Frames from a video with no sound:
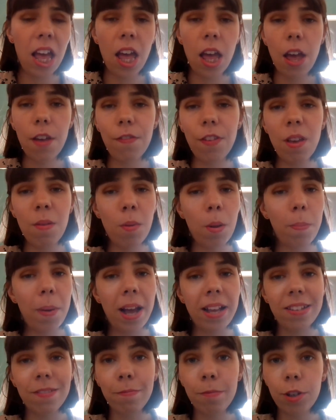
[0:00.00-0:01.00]
a few more
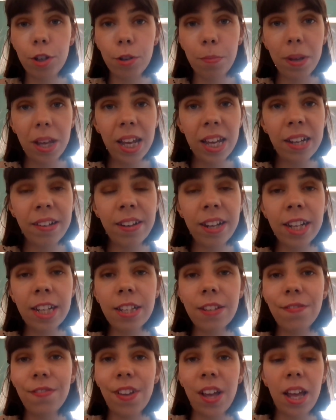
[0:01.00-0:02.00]
pairs of mushroom
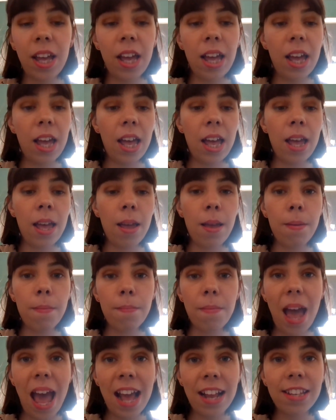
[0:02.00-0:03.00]
earrings for
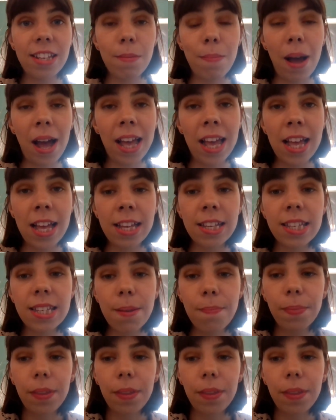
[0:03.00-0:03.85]
Etsy buyers